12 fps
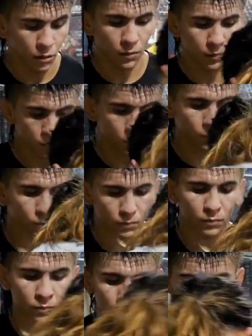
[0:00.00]
so I
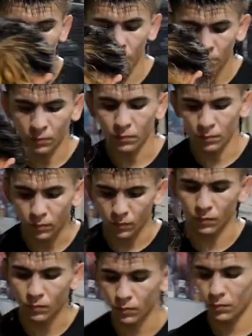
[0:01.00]
did a whole. I did a
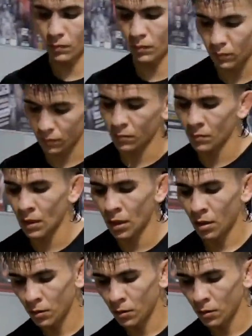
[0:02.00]
full camp fighting for